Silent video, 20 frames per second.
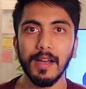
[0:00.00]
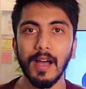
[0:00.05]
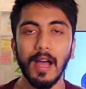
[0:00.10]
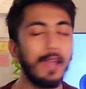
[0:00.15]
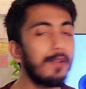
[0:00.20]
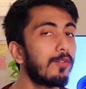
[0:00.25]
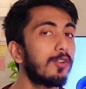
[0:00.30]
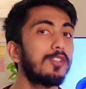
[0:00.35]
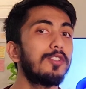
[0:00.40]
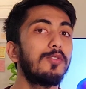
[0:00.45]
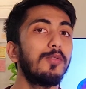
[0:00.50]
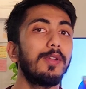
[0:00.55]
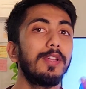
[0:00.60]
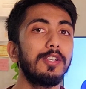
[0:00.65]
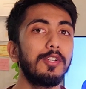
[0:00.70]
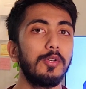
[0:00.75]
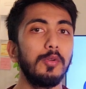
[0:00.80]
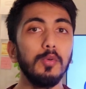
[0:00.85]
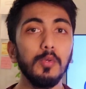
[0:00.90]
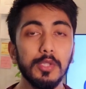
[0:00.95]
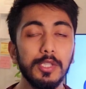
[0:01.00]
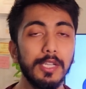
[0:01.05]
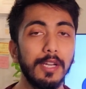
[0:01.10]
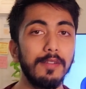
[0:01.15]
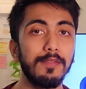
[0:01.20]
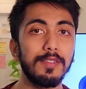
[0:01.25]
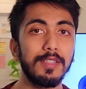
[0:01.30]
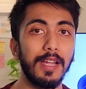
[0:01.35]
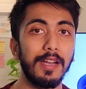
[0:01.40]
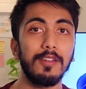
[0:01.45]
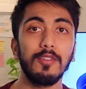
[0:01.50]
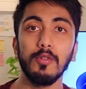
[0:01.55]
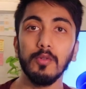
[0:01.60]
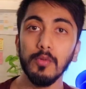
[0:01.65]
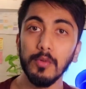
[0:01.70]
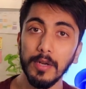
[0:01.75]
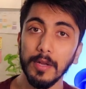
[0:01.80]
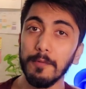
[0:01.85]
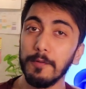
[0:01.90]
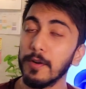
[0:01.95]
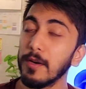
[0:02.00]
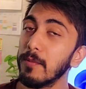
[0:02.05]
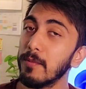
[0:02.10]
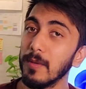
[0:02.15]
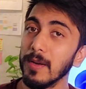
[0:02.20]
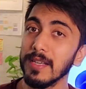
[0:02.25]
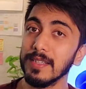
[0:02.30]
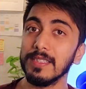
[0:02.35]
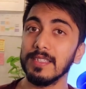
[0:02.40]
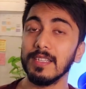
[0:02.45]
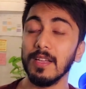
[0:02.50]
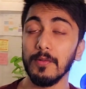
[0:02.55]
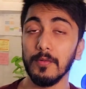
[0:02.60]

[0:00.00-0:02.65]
I was doing two shifts at two different places.